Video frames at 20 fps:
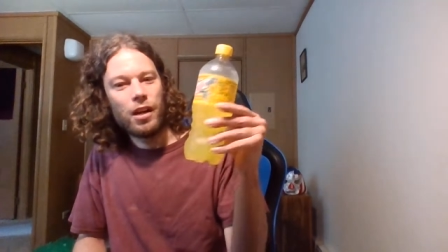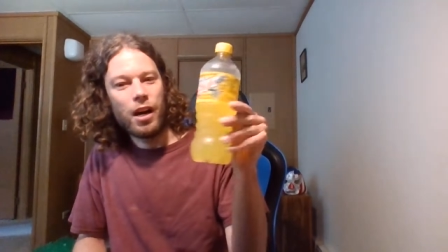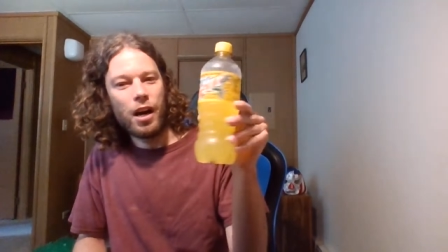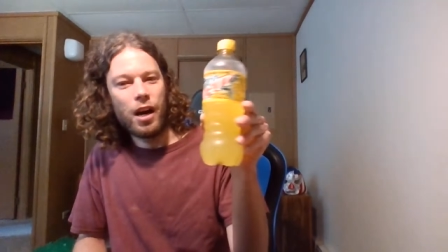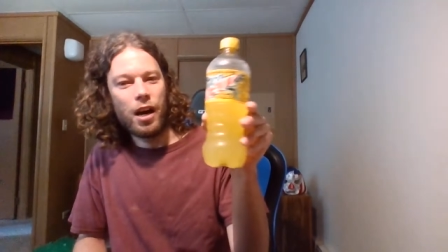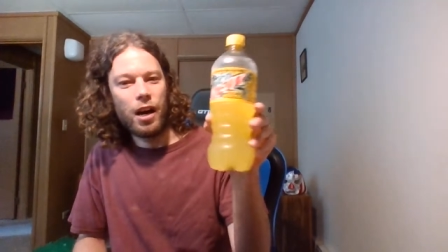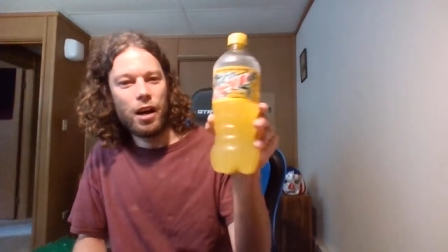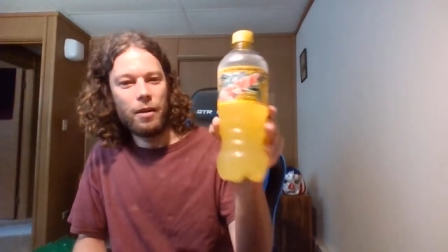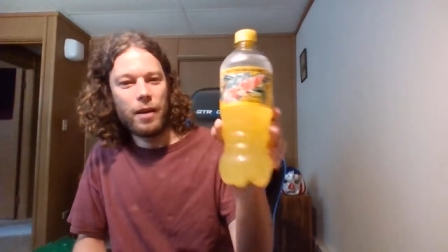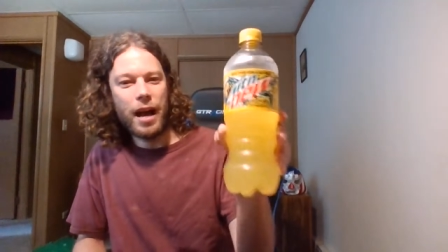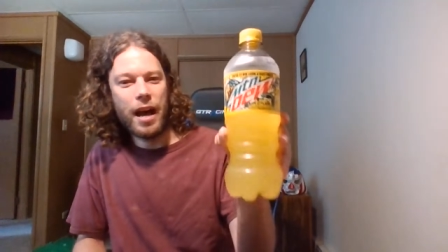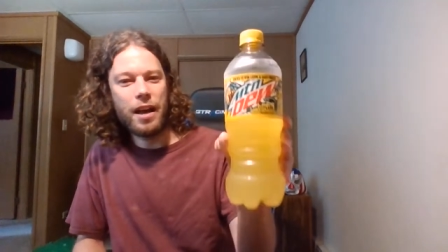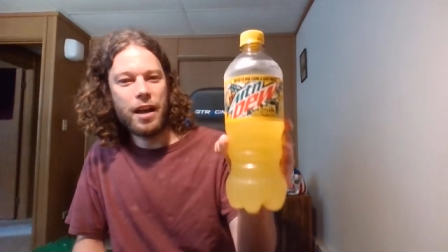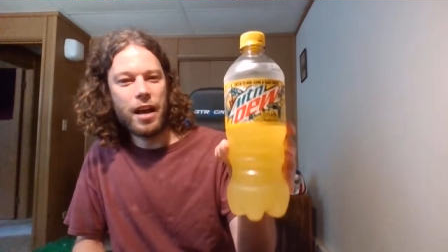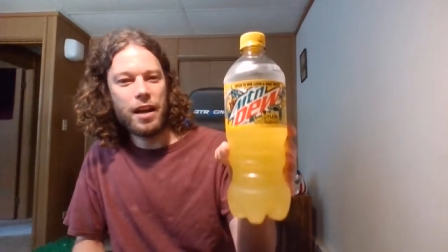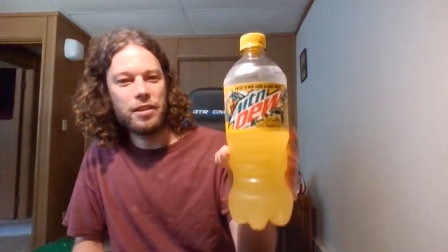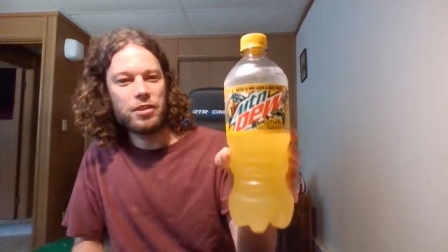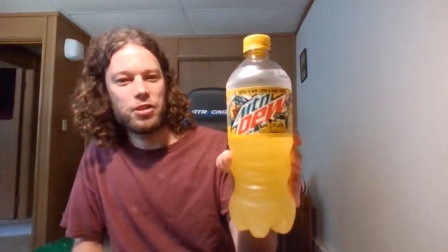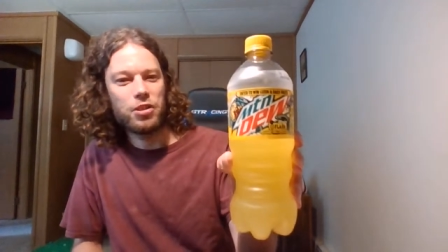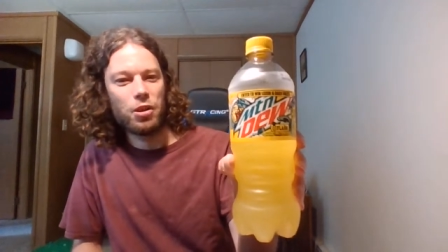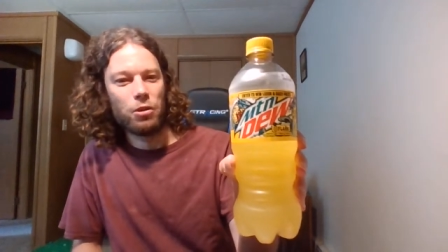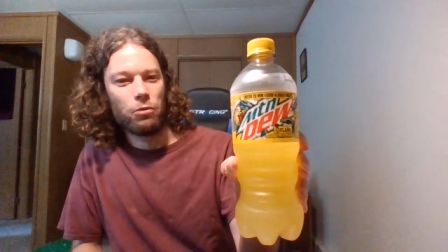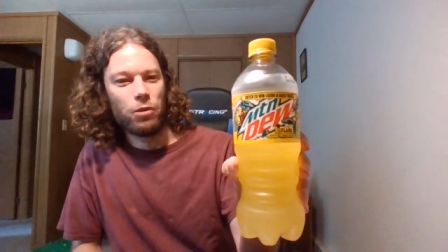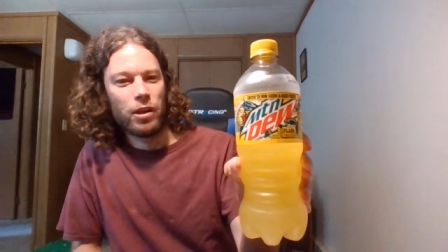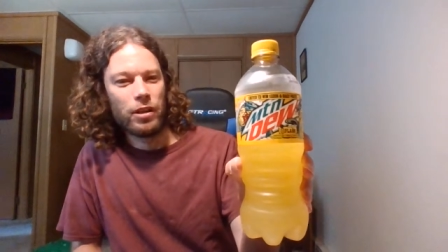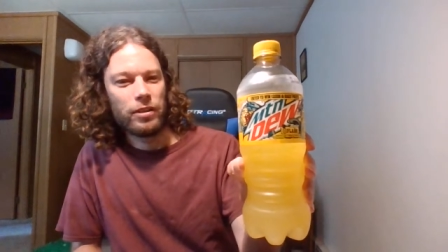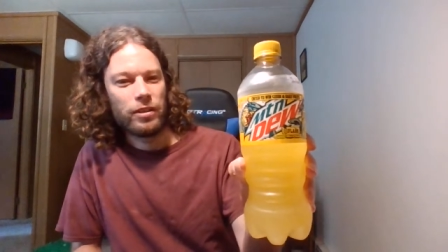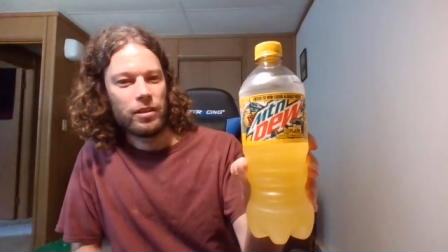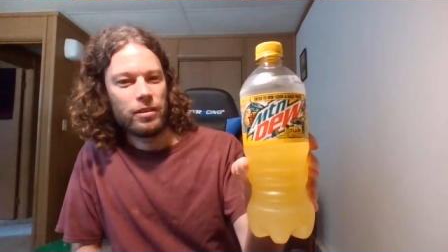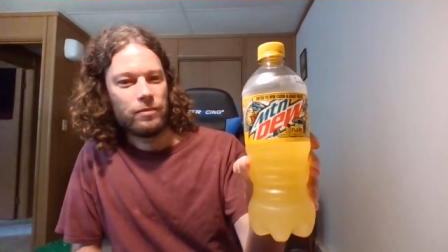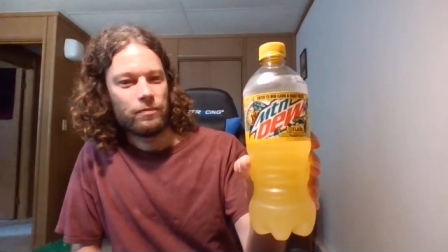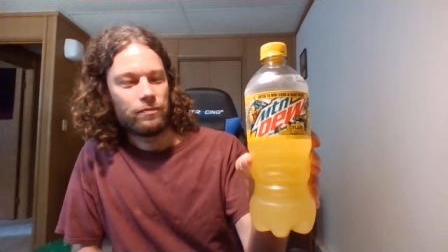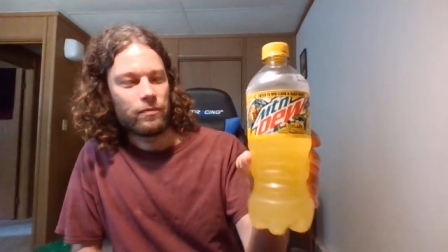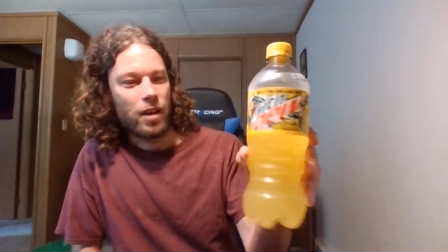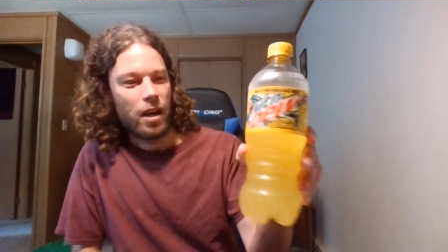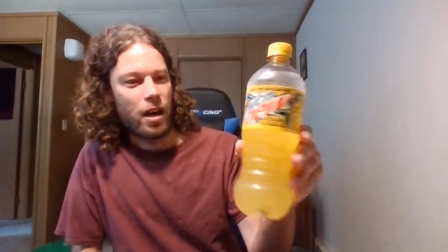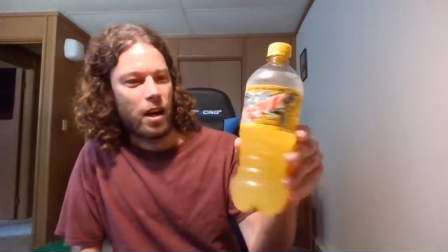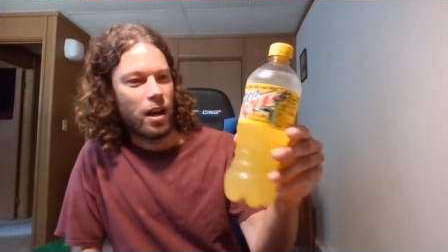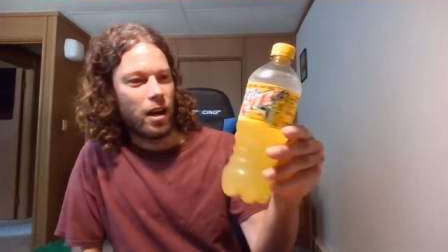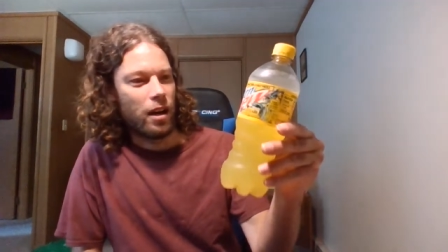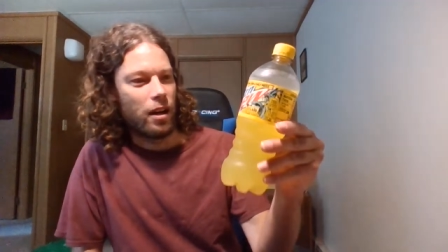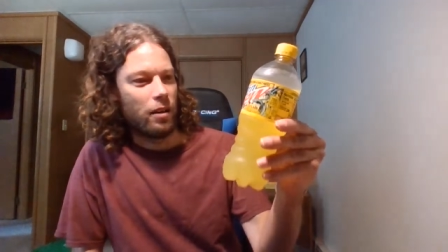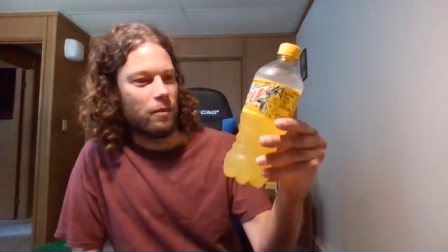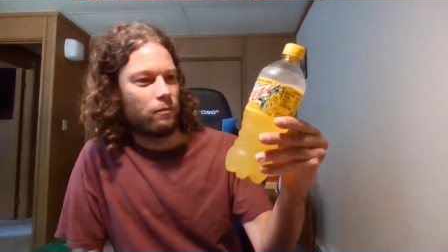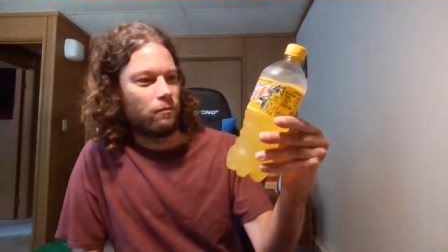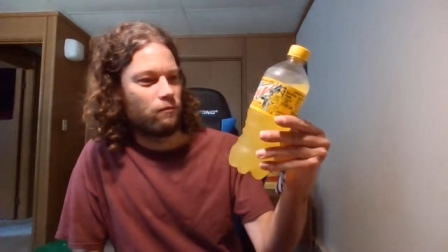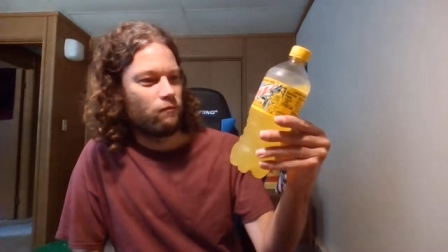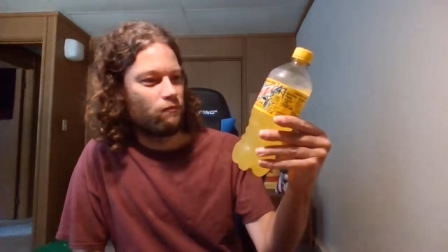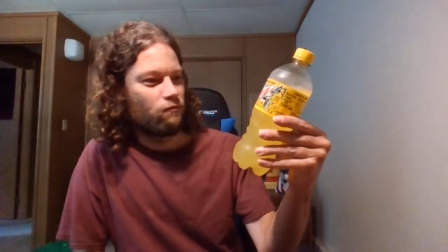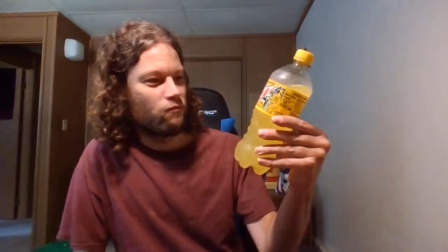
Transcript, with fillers: Uh, I I still would. Um,